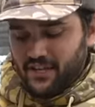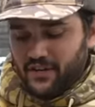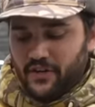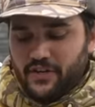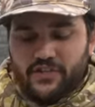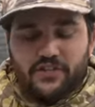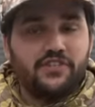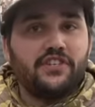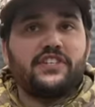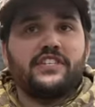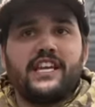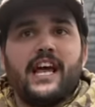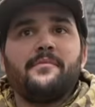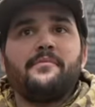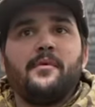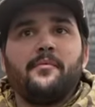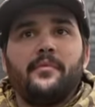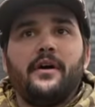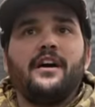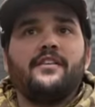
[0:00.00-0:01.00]
literally just a step
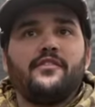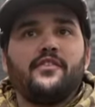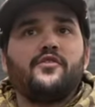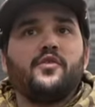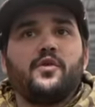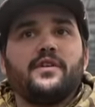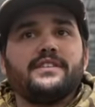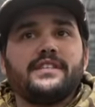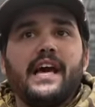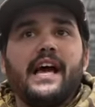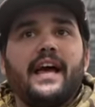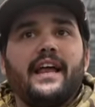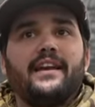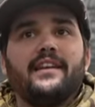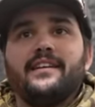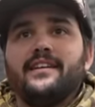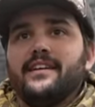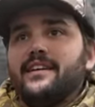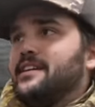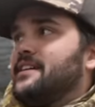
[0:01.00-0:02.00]
above a 410. Just